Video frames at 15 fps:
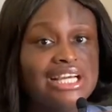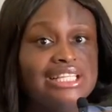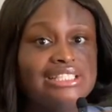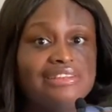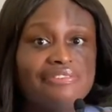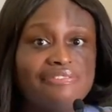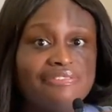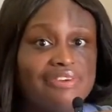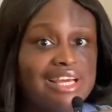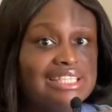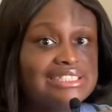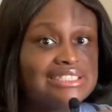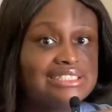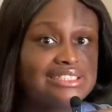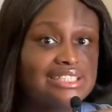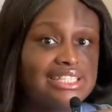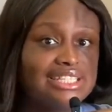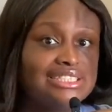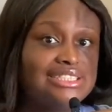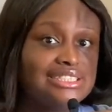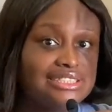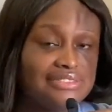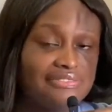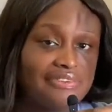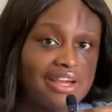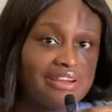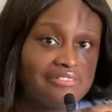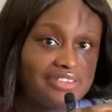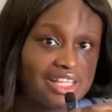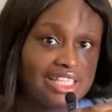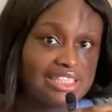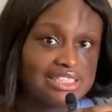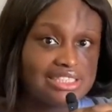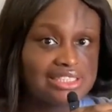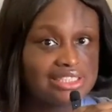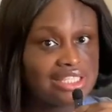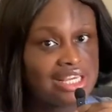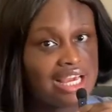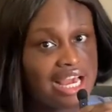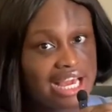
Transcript: The first 365 days